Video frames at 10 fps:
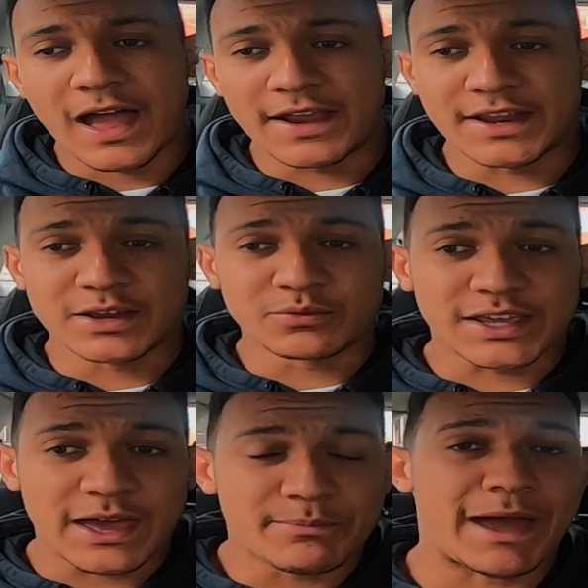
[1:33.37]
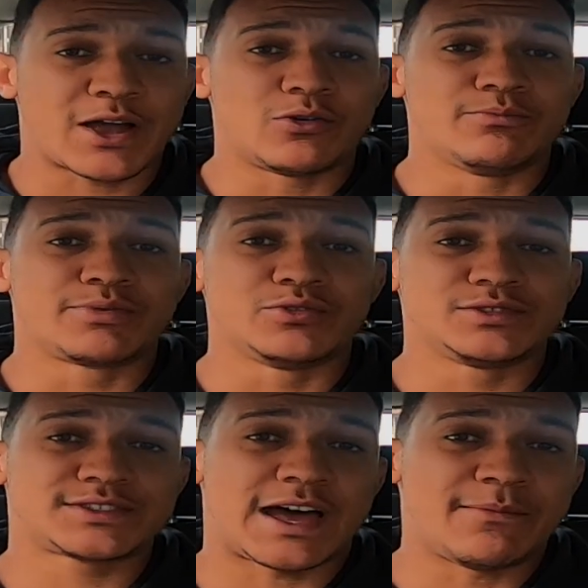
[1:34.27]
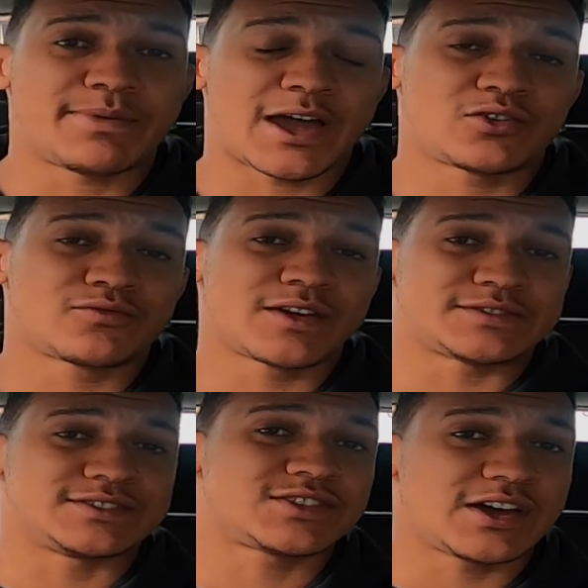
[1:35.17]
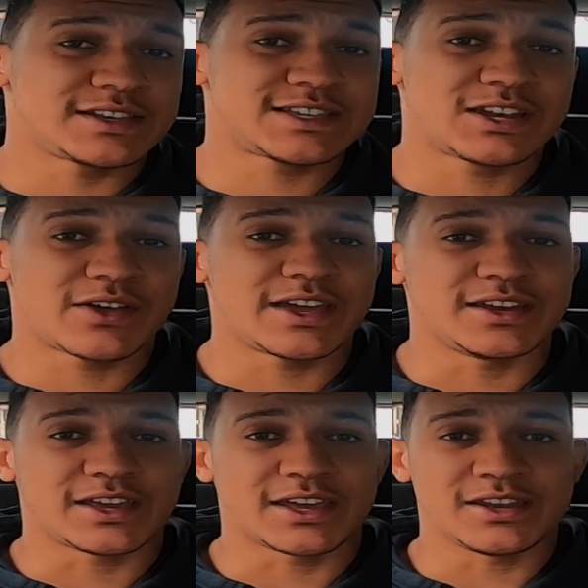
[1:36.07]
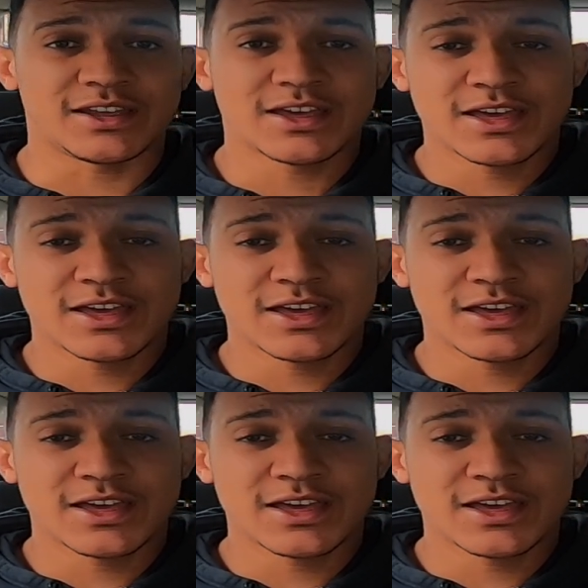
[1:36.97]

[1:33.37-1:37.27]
and then it would get back on boost and back on revs and start accelerating again.